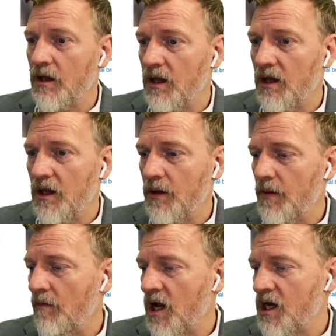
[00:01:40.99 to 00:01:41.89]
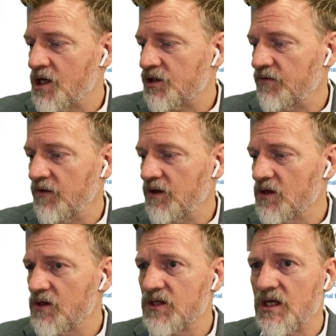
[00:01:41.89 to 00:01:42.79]
Monash
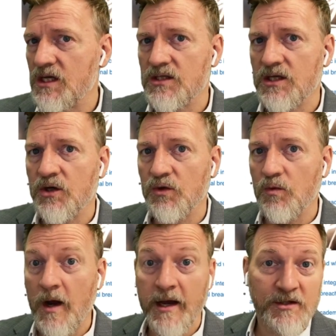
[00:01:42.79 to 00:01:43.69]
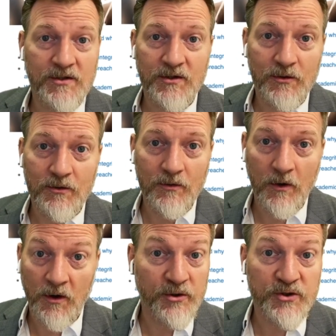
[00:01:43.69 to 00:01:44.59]
feels is a good way to,
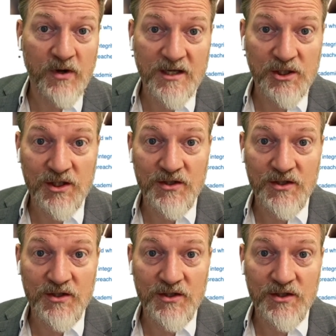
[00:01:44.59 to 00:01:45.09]
or good strategies